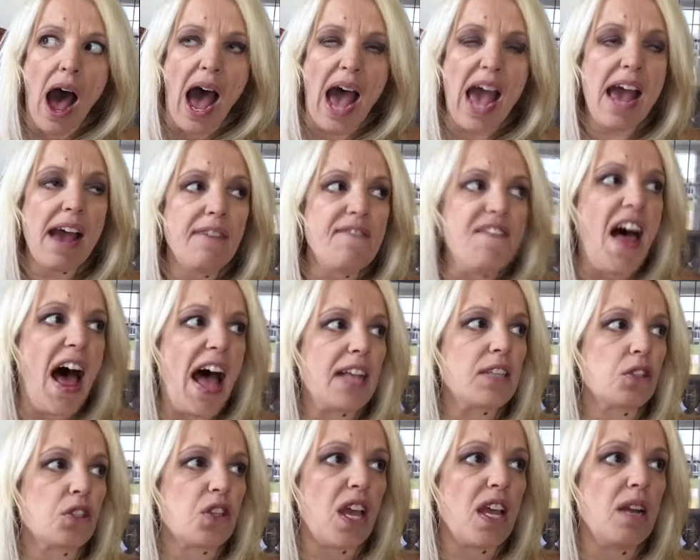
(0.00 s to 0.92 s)
I have
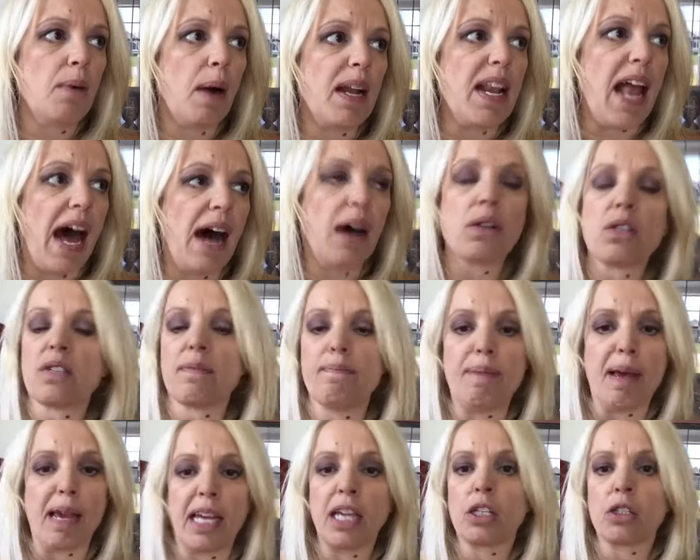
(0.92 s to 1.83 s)
not seen one ounce
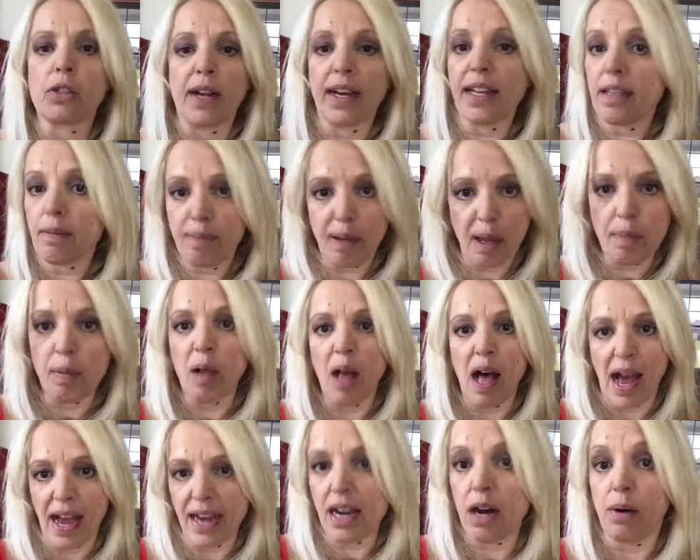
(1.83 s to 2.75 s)
of bigotry in the
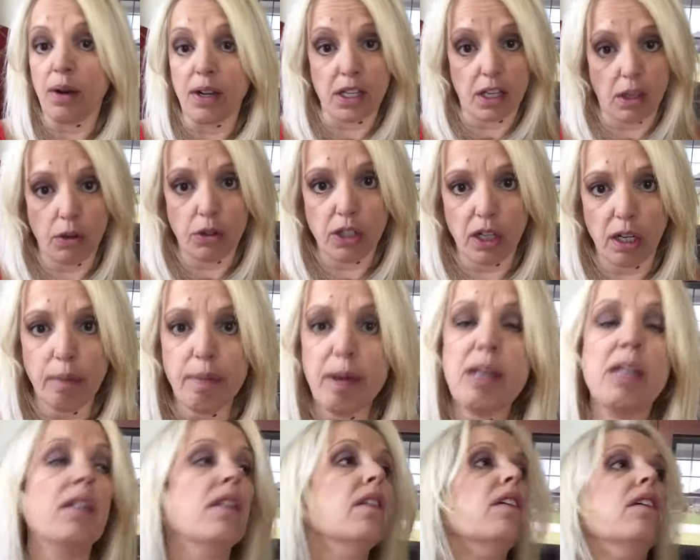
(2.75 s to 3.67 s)
people I know on
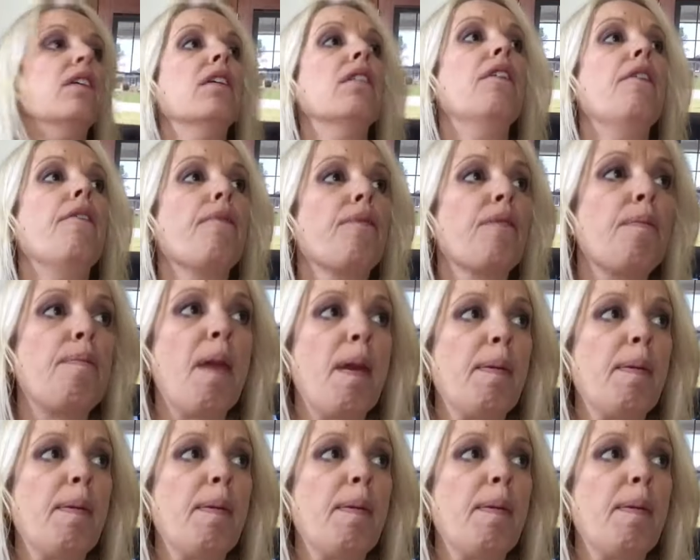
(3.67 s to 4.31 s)
YouTube, the